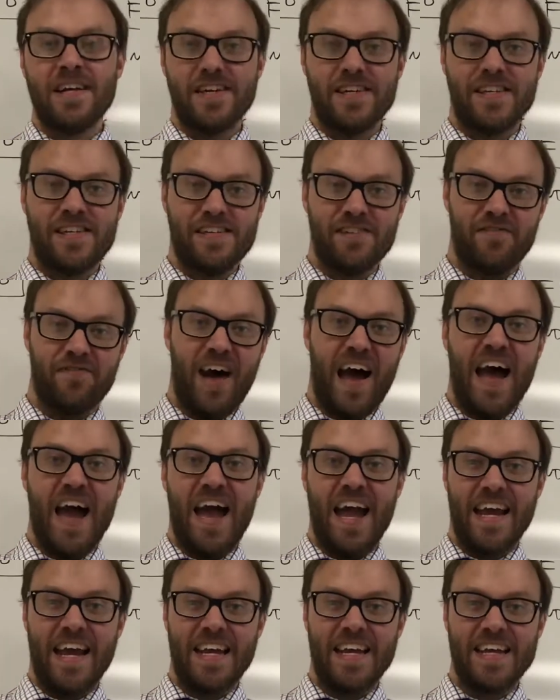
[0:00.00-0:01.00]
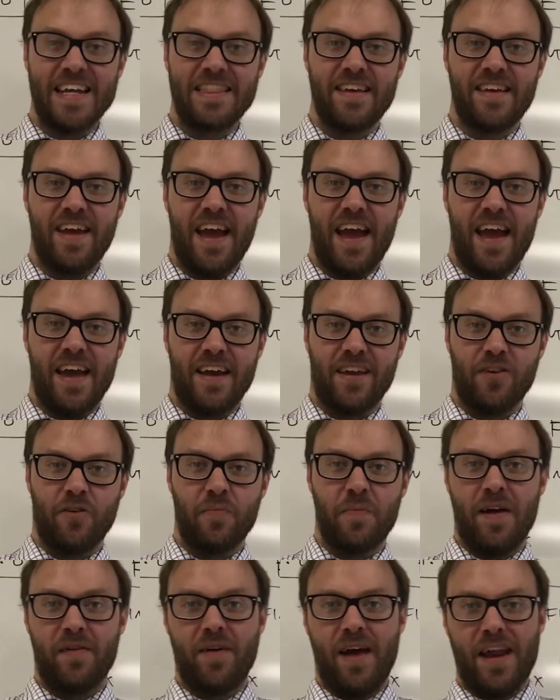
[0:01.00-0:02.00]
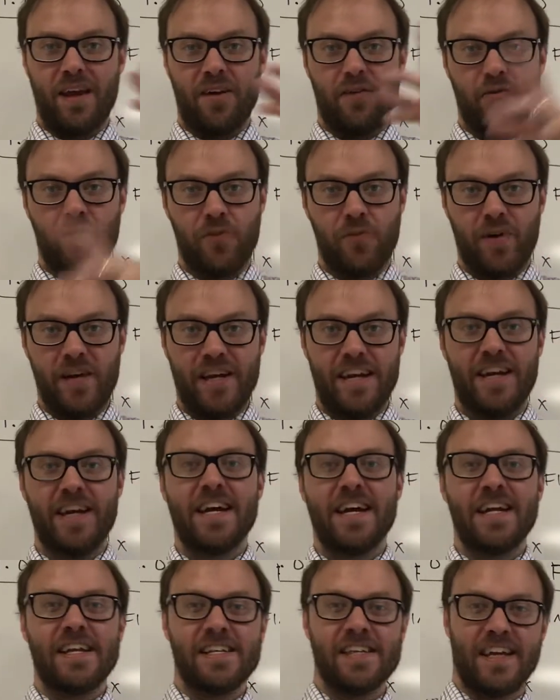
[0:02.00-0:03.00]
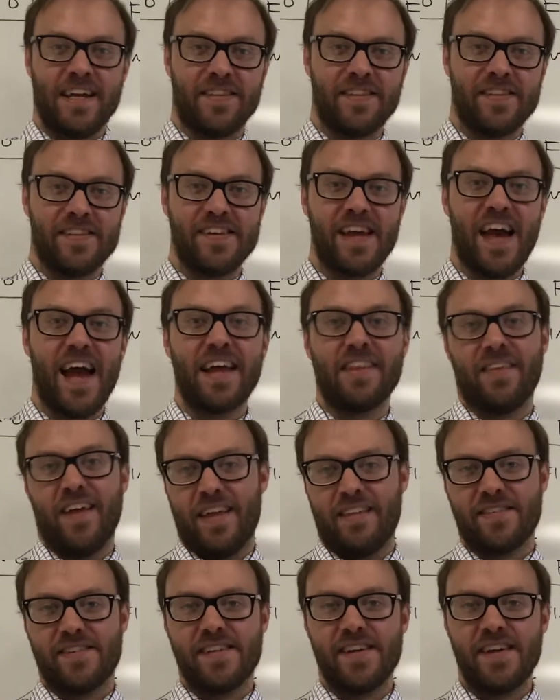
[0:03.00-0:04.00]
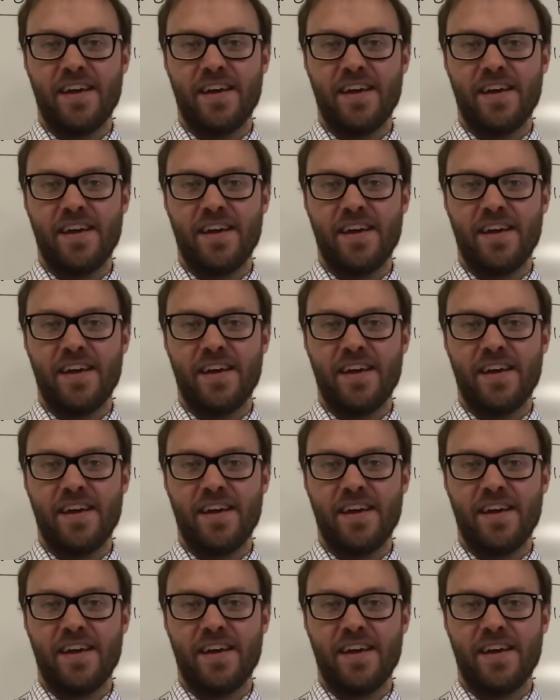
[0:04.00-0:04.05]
divide the diagonal by radical 3 to get the side lengths